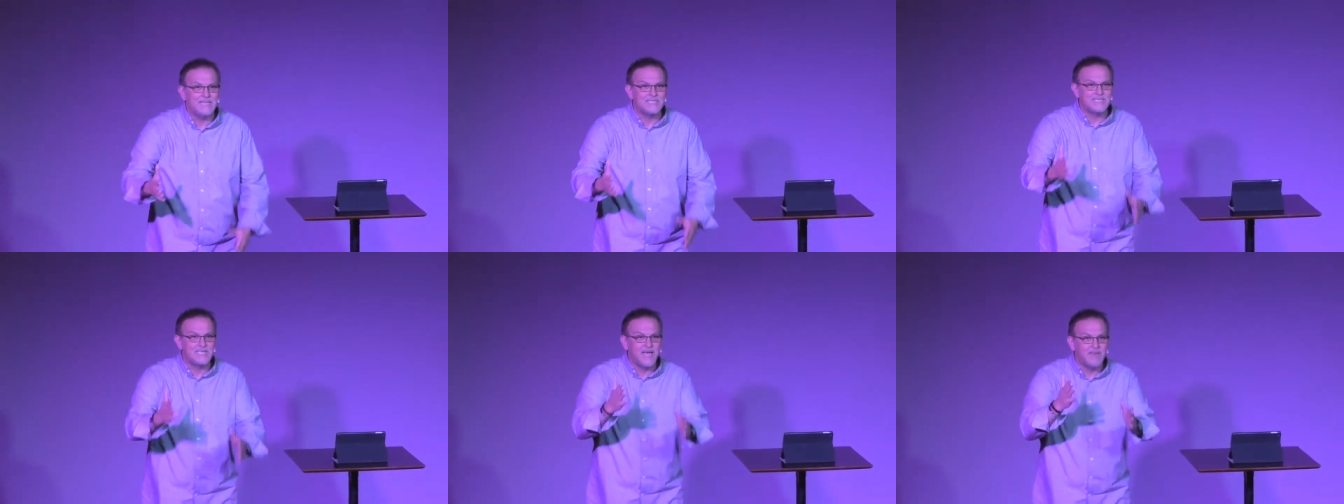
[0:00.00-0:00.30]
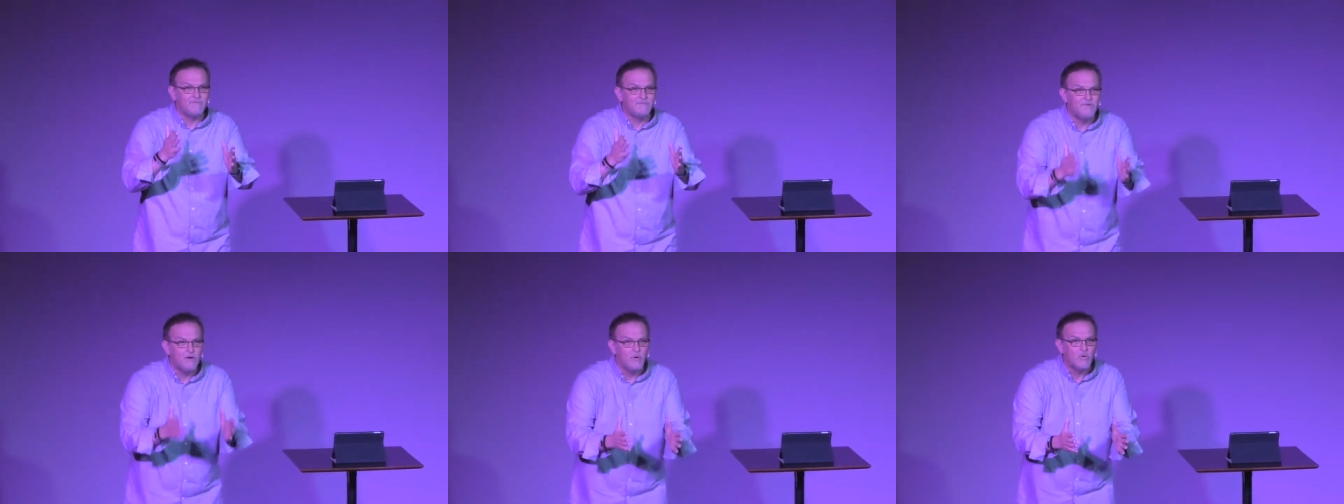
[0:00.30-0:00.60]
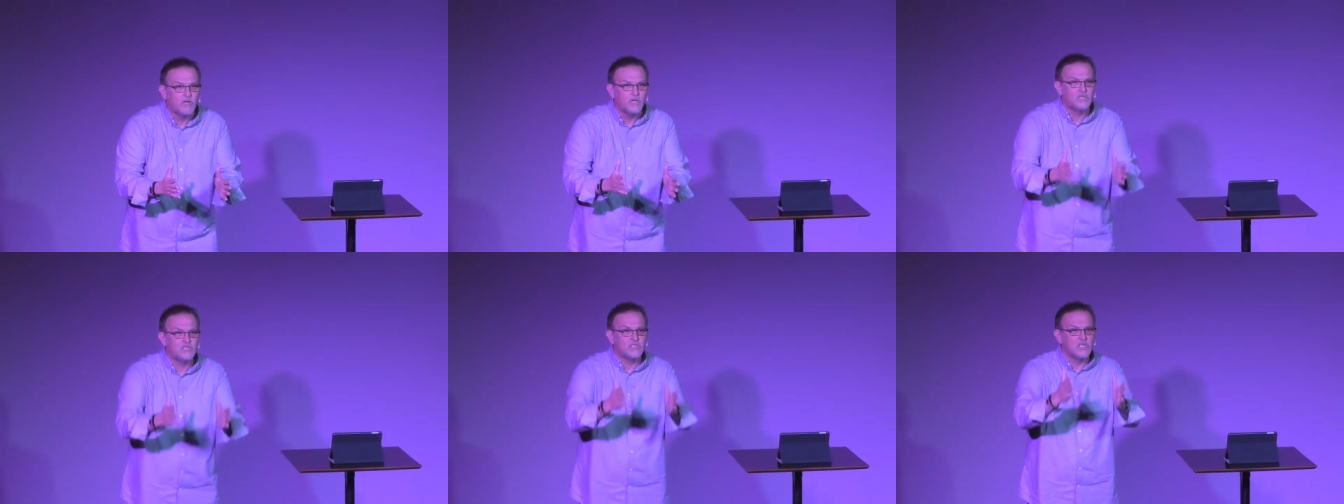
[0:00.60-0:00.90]
Let's not
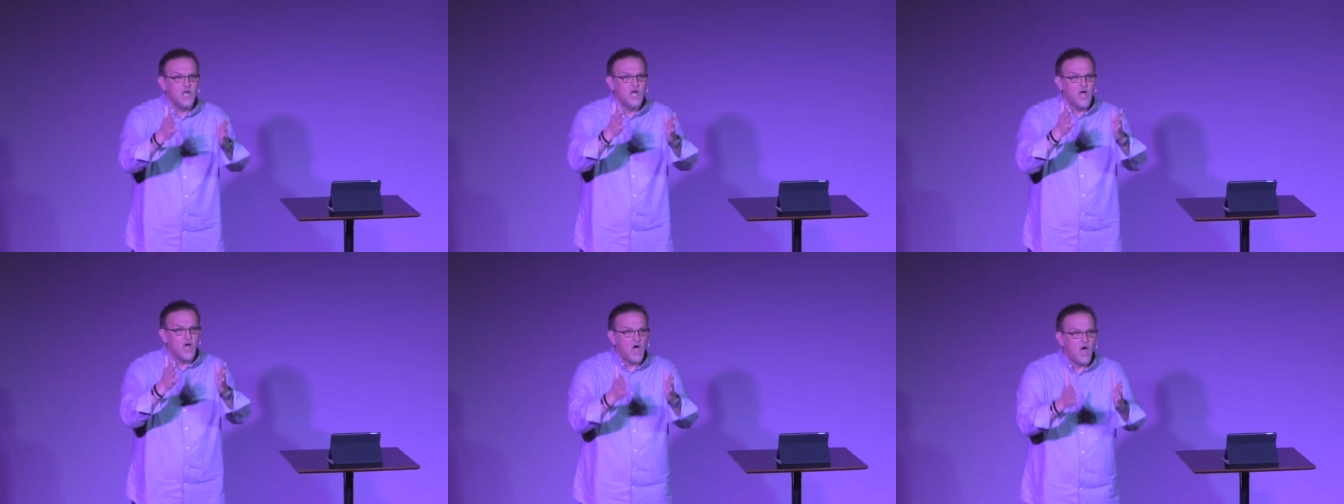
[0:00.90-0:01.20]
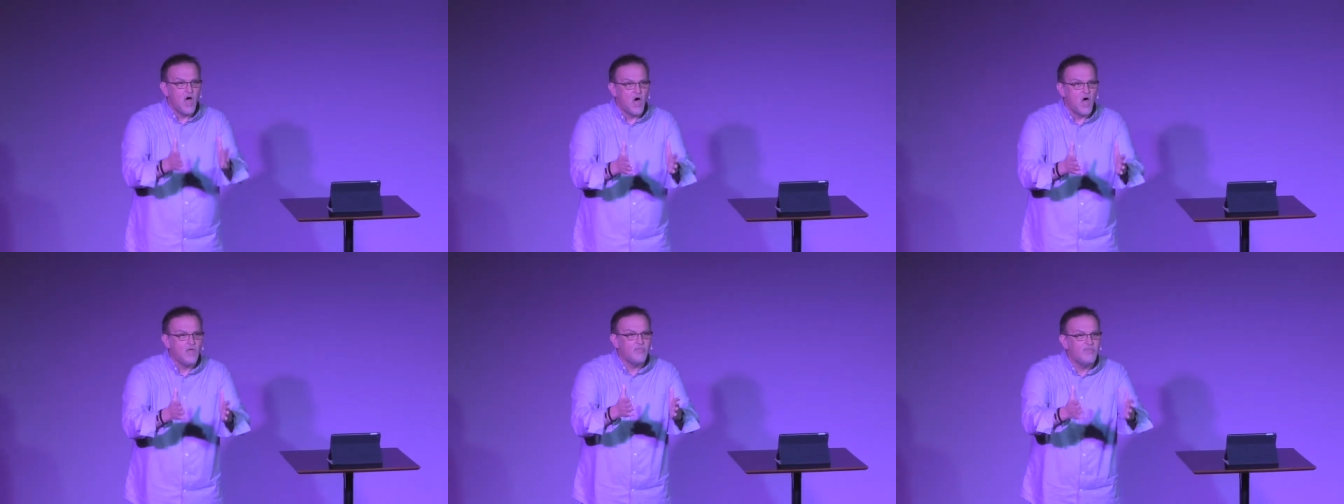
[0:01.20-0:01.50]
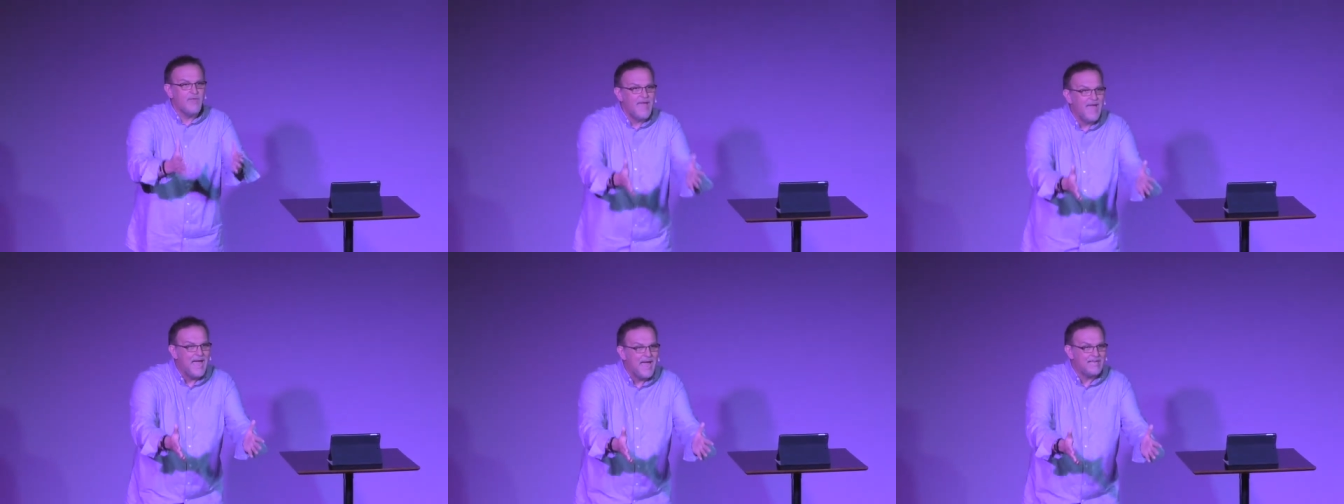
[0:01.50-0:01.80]
focus
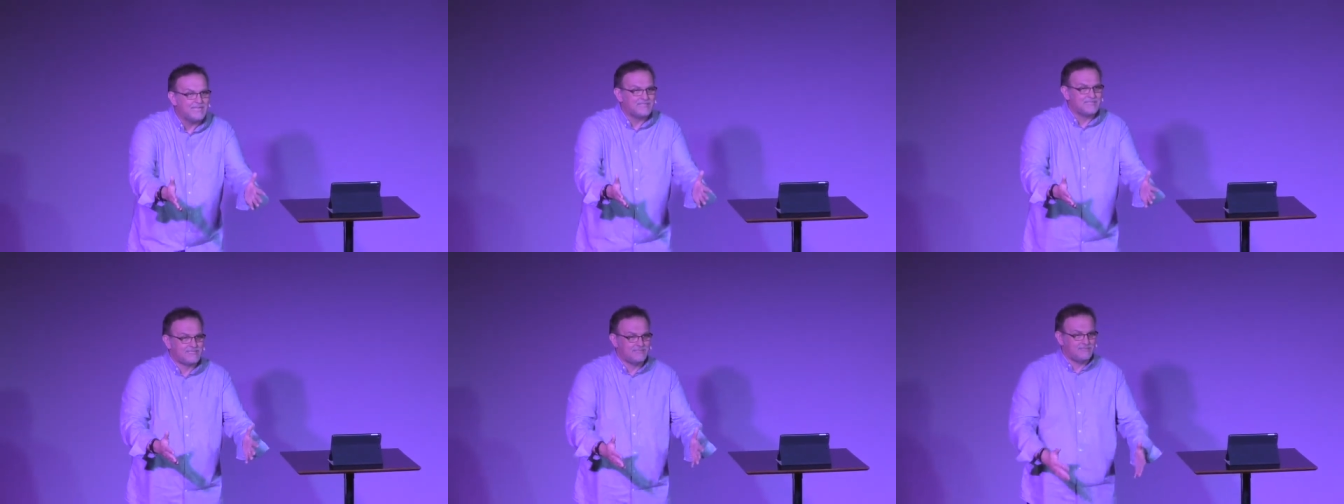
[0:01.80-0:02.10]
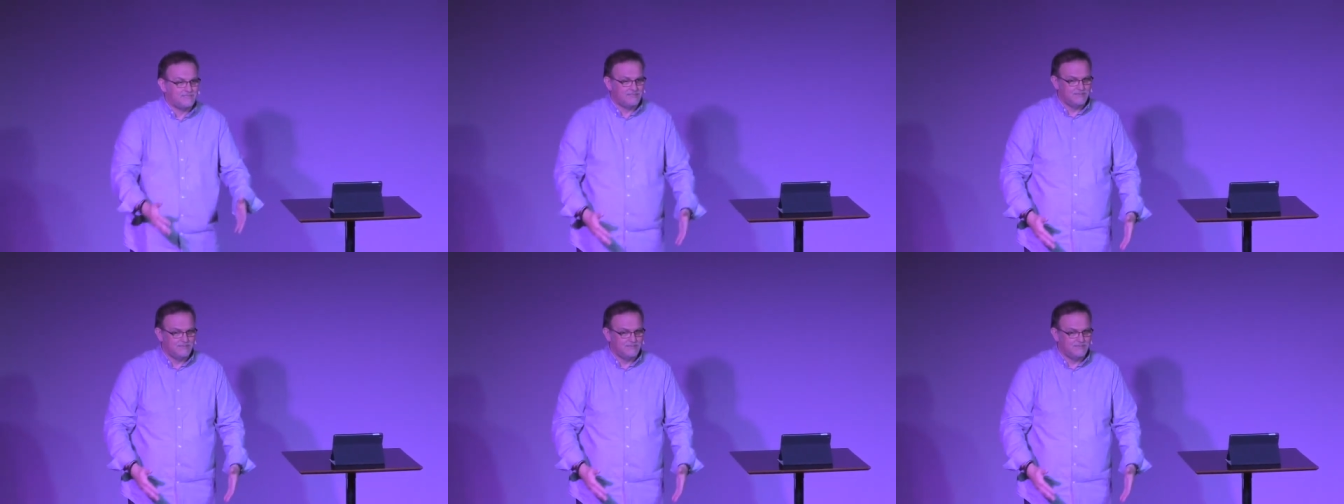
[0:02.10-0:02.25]
on that.